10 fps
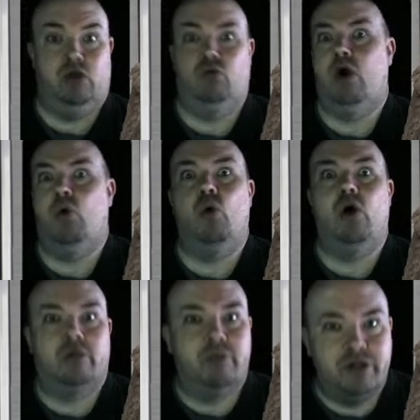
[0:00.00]

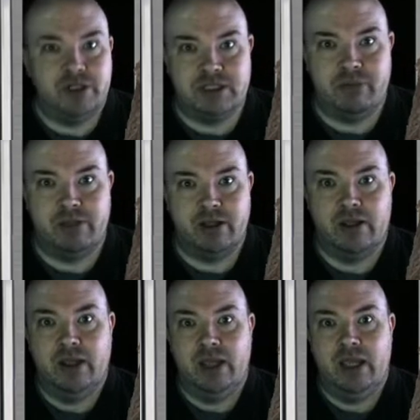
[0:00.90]
Walkman or something.
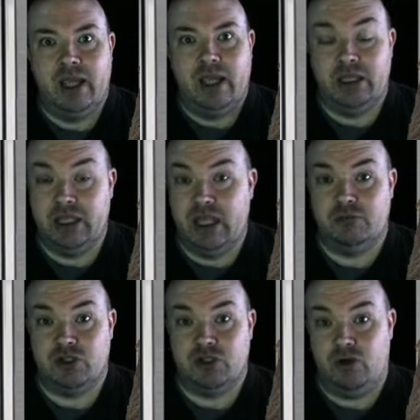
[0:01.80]
The
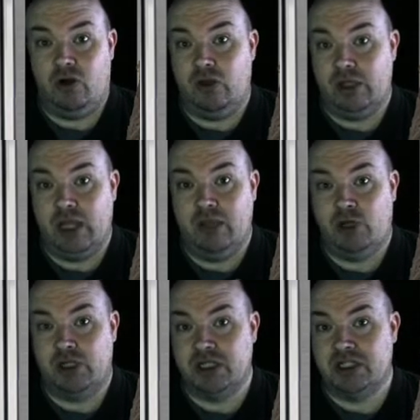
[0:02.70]
games all came
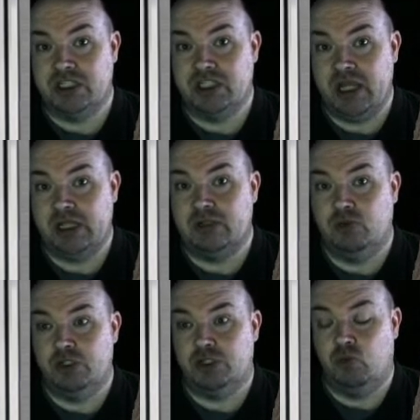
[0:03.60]
on cassette,
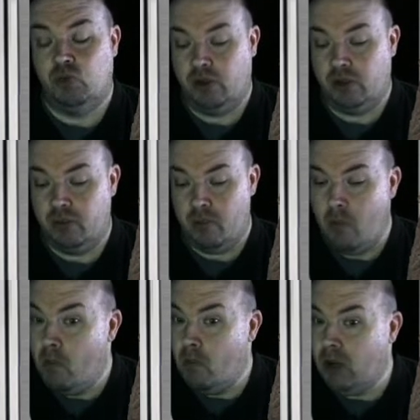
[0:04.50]
which were
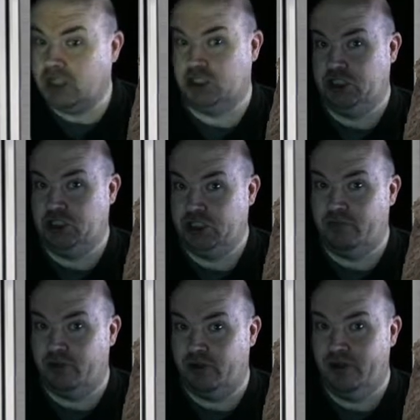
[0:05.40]
much
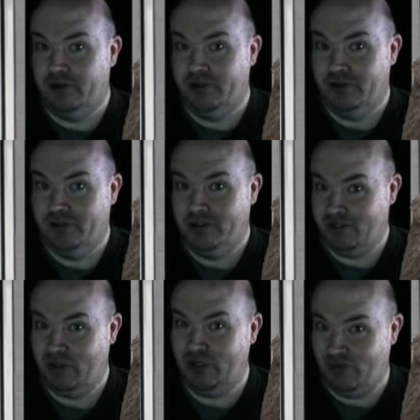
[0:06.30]
cheaper to
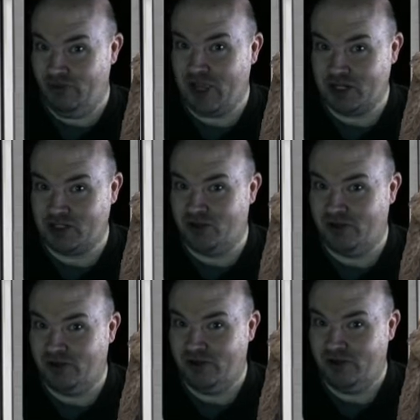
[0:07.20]

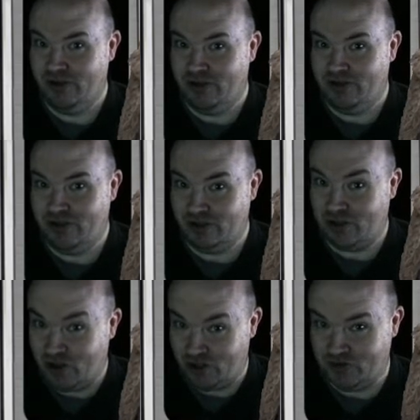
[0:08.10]
manufacture than the
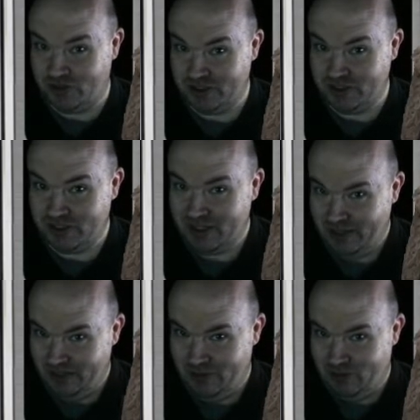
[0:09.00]
cartridges,
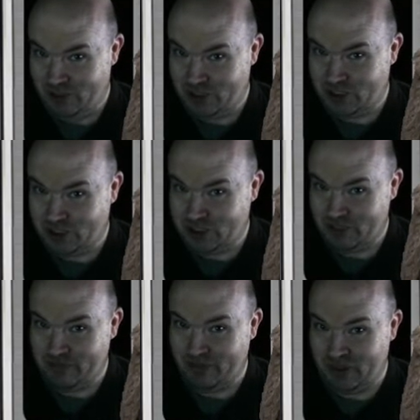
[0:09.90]
which,
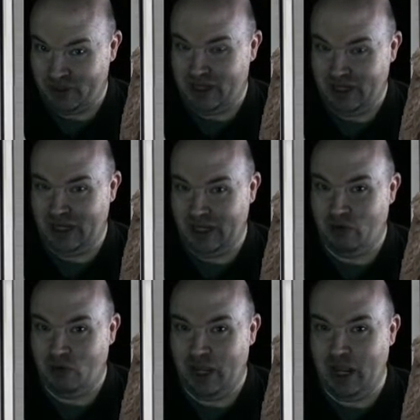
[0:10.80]

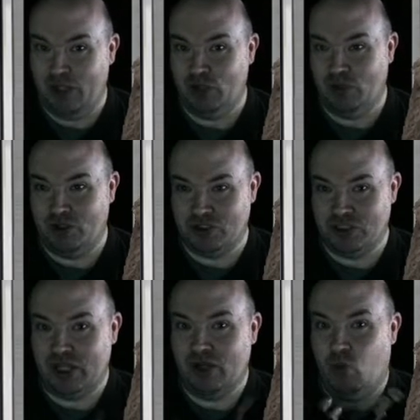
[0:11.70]
now you
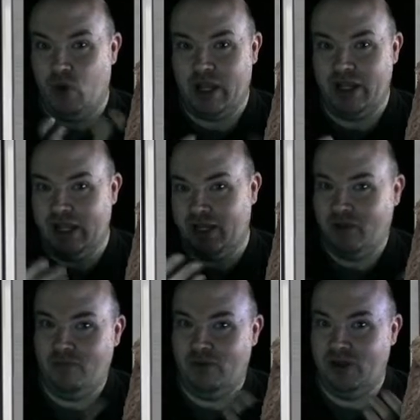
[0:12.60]
understand why a
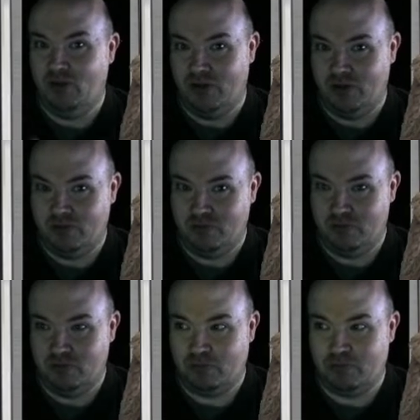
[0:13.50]
company would go through
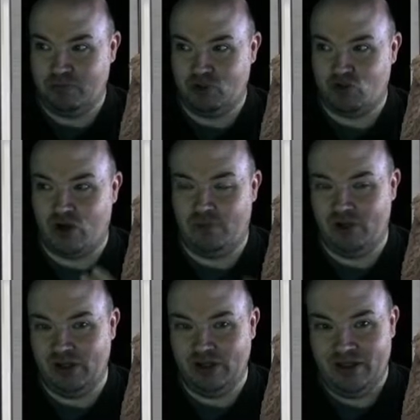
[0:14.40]
the
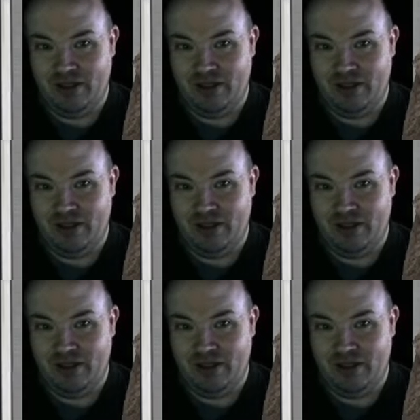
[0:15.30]
trouble